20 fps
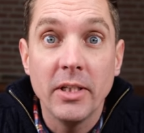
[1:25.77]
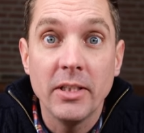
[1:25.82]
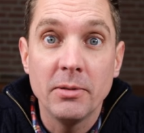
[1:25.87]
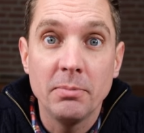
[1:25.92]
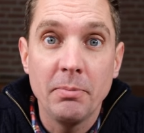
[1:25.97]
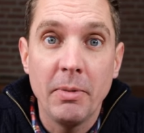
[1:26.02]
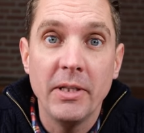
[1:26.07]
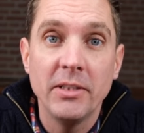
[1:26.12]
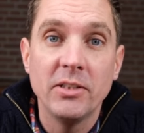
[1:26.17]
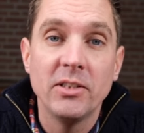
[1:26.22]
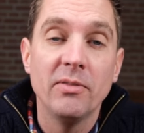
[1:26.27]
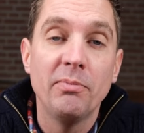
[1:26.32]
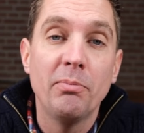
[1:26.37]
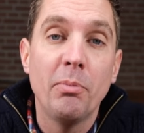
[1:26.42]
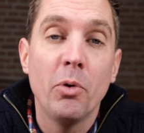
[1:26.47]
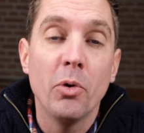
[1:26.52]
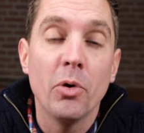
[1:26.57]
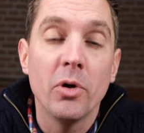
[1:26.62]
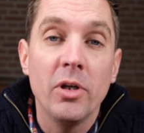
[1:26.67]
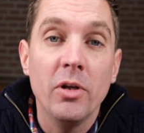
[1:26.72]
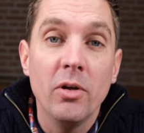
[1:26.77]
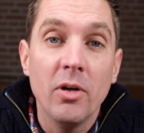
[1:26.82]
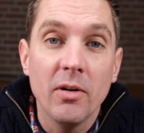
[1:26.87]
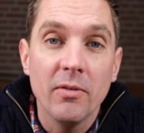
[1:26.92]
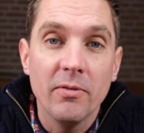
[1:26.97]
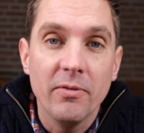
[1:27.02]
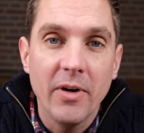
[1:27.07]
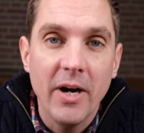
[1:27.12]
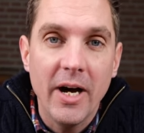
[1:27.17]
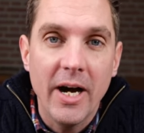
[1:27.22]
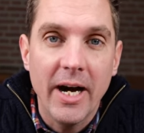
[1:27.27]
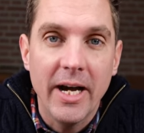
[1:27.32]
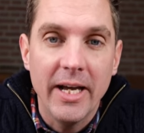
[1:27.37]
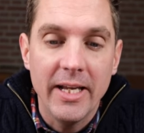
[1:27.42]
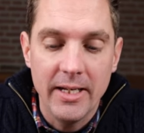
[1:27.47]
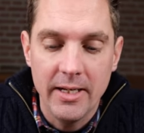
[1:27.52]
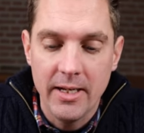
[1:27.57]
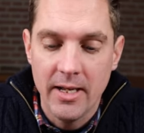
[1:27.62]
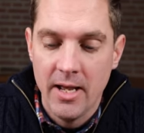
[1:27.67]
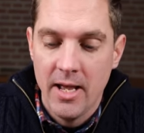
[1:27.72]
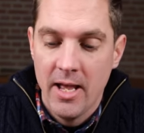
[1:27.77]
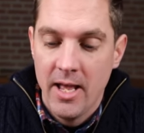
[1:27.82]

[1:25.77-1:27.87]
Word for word: expensive pork you can find,